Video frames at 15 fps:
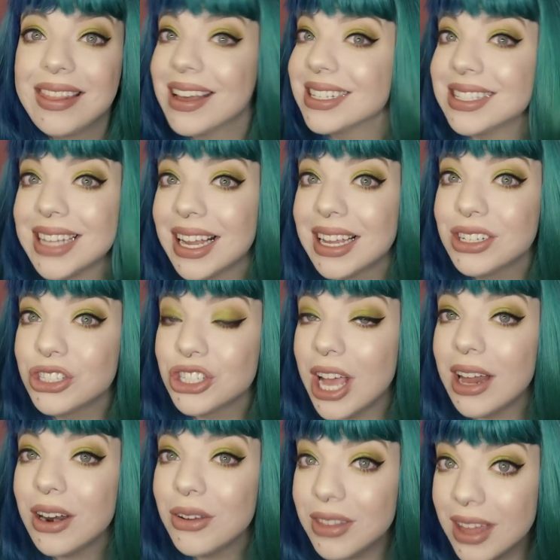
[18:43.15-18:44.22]
that second
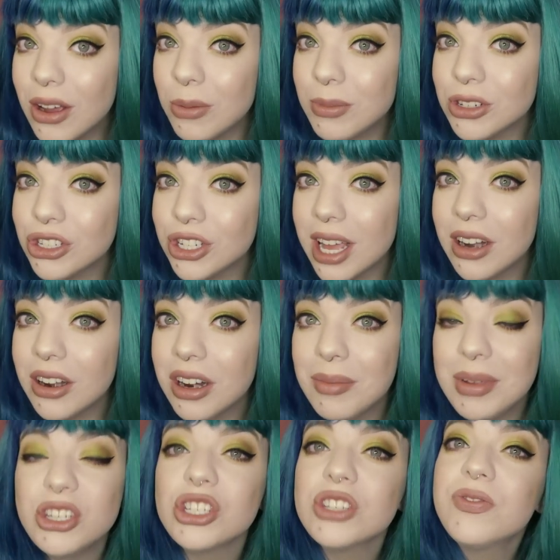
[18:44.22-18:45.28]
shadow that almost shattered
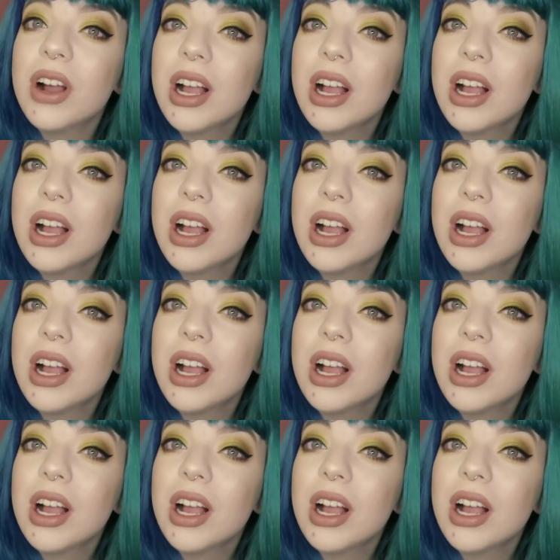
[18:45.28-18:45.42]
on me just